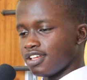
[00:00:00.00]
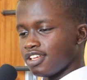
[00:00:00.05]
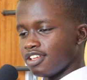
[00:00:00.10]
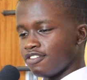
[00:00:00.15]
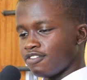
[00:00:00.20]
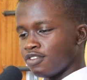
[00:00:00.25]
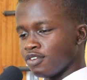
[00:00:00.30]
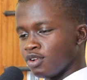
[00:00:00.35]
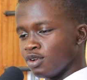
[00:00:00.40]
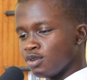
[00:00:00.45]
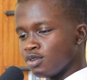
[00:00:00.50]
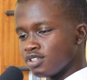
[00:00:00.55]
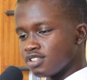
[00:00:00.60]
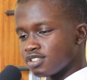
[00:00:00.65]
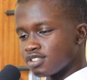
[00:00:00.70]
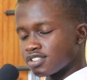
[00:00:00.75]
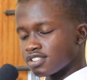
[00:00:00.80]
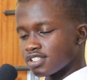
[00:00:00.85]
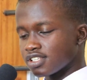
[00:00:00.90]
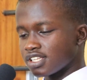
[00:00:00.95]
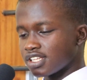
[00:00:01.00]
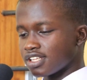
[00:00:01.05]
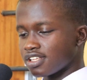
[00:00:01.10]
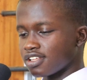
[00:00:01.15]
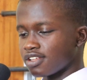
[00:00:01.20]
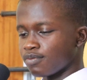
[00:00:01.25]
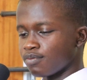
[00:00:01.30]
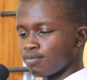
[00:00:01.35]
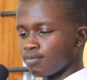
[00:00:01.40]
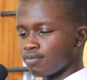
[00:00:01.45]
if you lose
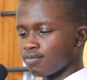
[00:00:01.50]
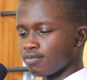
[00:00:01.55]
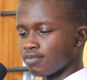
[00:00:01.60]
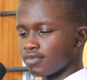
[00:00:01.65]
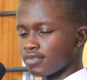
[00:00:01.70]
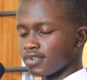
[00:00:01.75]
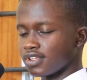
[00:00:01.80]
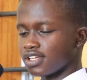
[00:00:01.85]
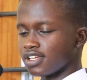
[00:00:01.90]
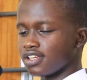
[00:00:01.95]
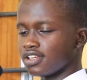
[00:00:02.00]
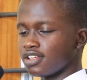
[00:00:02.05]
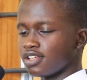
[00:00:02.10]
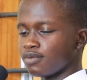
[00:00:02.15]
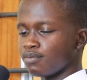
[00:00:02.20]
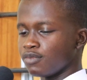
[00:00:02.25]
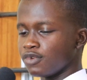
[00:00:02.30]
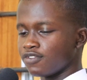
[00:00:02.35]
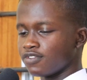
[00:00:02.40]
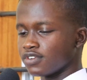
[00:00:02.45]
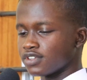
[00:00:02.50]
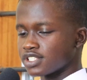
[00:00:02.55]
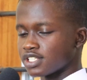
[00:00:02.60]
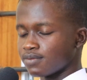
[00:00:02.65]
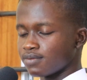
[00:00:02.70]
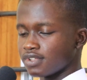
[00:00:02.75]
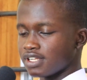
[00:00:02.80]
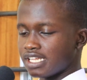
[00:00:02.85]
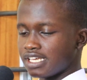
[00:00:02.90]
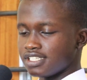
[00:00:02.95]
before
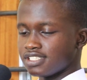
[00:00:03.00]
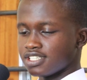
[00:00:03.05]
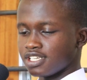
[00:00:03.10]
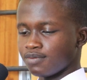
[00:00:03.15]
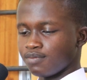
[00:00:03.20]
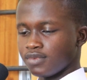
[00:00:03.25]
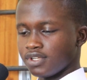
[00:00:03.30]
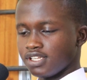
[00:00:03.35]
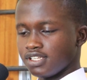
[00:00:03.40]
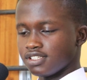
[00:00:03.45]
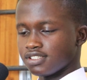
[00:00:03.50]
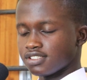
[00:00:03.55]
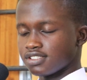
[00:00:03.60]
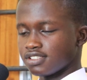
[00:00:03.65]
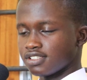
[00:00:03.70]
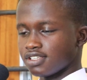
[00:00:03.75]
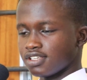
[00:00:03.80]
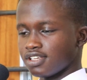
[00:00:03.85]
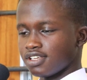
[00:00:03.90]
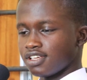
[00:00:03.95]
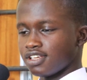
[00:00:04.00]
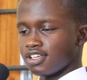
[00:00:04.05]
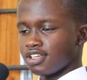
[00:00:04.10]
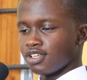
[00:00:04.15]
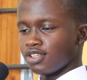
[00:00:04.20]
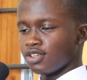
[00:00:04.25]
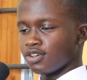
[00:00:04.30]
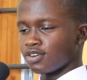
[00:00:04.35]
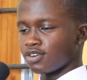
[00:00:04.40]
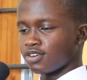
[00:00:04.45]
something like 10 minutes,
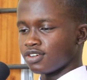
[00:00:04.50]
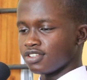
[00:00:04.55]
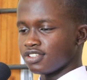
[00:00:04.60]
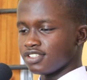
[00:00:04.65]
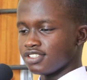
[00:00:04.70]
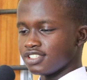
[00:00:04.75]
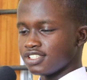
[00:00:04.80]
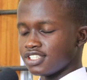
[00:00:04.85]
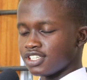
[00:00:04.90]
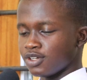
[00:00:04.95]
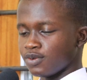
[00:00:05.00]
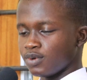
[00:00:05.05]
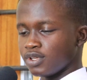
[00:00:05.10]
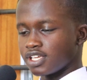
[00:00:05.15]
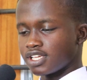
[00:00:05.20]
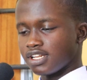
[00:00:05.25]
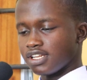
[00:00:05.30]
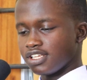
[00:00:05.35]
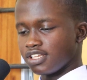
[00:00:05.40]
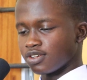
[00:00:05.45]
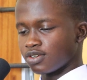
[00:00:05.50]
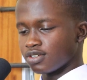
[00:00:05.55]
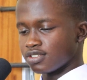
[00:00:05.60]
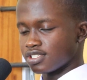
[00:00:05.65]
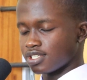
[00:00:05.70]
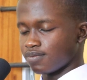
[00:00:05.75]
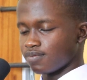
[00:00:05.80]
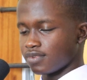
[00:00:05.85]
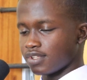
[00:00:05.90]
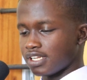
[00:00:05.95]
you're called a weak link or
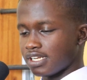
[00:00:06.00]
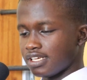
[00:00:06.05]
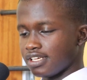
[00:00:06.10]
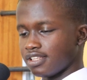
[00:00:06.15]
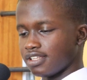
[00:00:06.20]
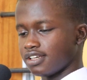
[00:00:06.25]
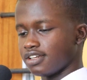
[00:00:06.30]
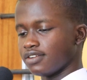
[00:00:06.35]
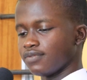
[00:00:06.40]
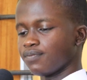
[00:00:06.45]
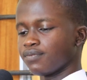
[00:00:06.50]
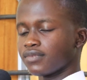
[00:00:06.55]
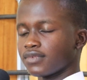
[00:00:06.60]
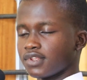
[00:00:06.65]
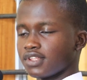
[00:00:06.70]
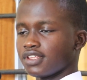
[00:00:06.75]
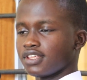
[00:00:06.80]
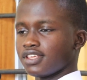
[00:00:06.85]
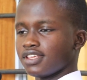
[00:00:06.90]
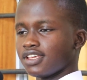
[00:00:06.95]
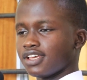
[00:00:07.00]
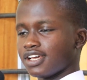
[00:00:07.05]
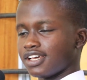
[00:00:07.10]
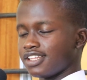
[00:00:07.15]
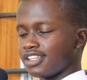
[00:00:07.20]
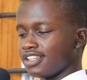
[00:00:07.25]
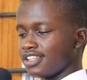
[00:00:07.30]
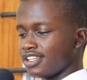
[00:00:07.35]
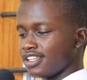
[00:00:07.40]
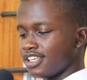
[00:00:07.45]
something like that.
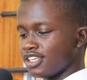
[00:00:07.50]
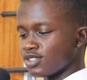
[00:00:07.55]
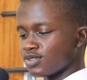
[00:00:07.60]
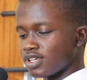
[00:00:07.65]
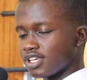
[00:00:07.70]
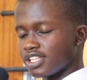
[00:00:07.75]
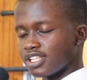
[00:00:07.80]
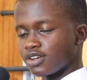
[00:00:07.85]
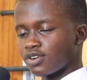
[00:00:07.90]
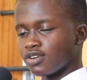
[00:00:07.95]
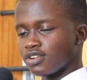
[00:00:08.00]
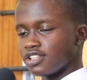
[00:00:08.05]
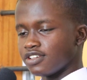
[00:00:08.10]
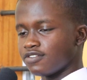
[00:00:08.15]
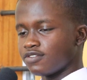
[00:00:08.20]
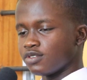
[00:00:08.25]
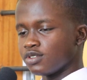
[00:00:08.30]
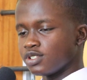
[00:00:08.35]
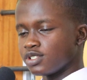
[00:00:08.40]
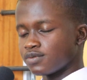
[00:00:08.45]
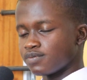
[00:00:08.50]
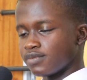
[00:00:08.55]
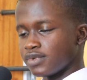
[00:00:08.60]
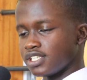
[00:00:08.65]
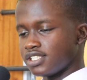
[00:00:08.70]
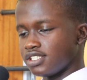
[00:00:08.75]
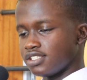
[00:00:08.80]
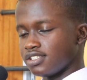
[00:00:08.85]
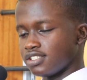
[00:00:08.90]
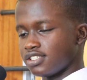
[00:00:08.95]
And there is what they call a fool's
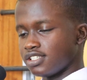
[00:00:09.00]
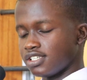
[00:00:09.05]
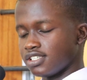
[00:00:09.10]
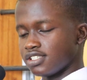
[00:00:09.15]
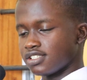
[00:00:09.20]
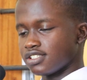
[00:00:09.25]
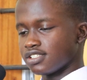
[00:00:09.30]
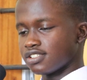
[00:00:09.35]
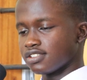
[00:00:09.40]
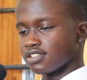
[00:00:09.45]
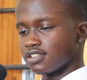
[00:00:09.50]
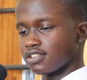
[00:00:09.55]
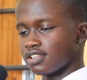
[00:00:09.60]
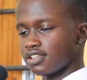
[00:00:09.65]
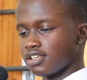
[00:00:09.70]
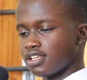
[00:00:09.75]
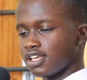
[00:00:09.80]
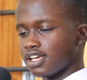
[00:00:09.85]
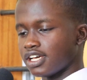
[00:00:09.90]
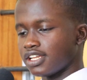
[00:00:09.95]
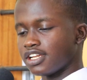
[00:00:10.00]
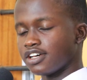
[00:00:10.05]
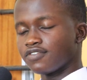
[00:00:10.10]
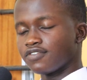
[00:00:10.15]
mate in chess. An